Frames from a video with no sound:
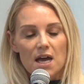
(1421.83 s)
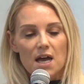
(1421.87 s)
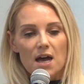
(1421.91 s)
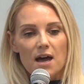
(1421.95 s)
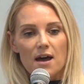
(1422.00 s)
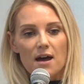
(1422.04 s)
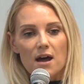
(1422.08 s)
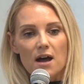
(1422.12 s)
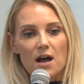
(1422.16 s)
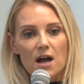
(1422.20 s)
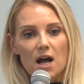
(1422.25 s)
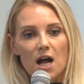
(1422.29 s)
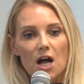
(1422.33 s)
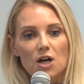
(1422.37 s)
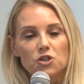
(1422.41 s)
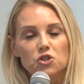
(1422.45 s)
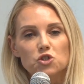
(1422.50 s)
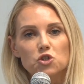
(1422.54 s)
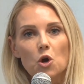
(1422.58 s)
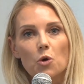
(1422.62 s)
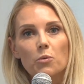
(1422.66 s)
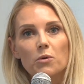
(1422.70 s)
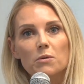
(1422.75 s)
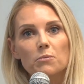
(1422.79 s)
are
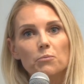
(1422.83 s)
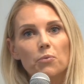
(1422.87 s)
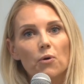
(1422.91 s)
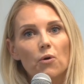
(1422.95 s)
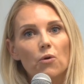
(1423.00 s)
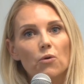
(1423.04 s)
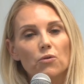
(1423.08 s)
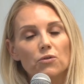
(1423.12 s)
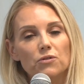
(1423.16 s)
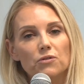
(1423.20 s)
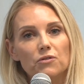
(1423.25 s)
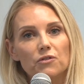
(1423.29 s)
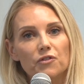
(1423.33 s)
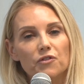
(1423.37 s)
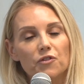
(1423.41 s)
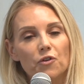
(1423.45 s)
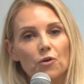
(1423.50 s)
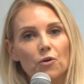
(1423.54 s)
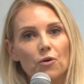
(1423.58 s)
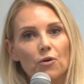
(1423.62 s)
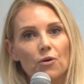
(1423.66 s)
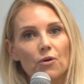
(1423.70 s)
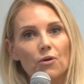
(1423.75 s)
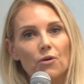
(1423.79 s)
so important
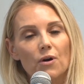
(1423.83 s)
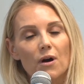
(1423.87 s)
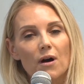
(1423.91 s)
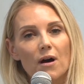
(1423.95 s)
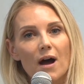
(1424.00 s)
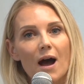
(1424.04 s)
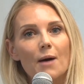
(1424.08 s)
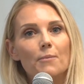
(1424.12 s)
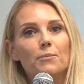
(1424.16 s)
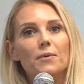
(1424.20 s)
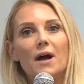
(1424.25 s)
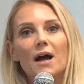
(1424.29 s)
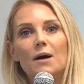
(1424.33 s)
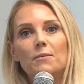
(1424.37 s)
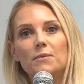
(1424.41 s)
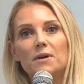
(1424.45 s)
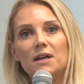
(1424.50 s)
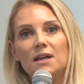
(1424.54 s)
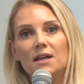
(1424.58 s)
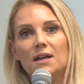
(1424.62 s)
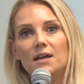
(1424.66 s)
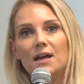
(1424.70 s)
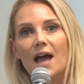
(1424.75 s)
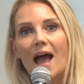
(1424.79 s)
for
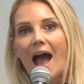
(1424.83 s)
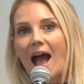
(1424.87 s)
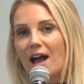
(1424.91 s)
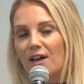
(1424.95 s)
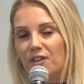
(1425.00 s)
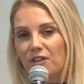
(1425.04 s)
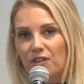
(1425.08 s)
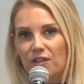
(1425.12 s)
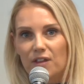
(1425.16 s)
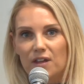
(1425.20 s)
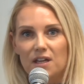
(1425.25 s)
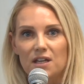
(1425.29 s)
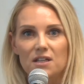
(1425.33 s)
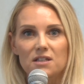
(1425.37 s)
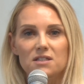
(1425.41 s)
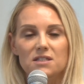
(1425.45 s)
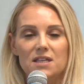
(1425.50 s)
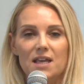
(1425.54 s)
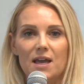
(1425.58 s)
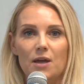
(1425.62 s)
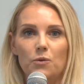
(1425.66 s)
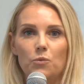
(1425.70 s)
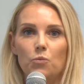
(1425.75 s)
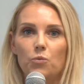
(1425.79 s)
upcoming athletes
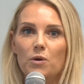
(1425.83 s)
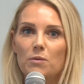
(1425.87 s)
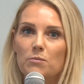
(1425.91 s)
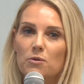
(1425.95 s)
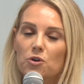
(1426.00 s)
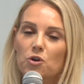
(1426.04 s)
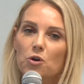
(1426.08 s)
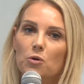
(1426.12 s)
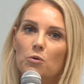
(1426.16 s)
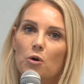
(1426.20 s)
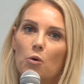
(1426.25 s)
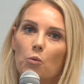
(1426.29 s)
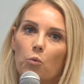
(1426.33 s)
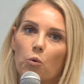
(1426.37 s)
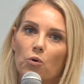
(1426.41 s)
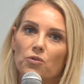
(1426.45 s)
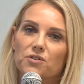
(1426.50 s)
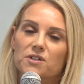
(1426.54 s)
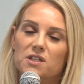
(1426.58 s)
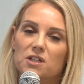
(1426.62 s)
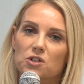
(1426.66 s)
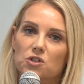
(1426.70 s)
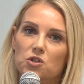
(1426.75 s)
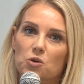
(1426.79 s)
and women who are
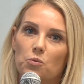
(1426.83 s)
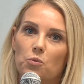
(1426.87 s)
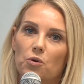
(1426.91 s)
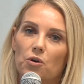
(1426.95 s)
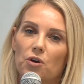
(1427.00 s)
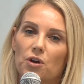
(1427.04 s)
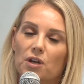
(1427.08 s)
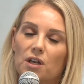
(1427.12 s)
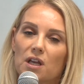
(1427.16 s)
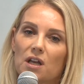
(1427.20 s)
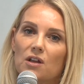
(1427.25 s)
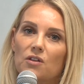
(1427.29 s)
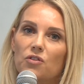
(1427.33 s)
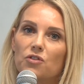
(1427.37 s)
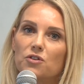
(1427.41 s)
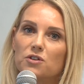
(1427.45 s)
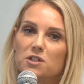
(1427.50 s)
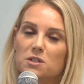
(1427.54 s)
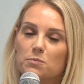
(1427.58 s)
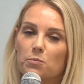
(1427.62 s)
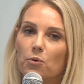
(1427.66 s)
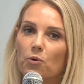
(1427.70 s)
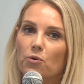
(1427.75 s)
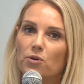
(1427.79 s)
wanting to work in the
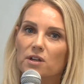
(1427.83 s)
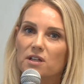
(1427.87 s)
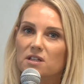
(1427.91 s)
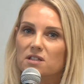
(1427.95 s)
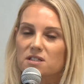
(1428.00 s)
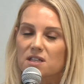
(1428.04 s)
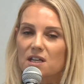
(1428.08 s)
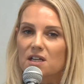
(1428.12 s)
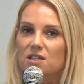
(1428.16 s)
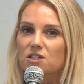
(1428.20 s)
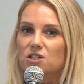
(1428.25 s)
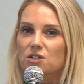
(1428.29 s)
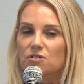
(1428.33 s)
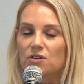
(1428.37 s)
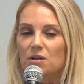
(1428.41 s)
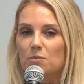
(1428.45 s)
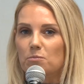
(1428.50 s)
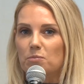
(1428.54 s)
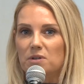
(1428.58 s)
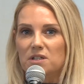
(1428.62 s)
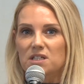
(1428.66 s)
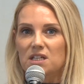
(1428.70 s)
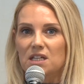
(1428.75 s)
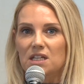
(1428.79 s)
sporting sector
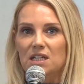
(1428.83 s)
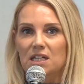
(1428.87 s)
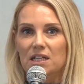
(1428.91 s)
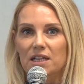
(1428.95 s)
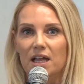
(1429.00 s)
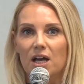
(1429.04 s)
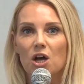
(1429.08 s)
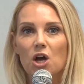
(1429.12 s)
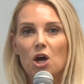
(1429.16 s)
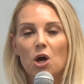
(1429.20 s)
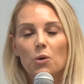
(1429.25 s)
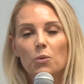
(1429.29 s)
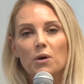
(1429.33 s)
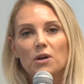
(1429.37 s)
in particular?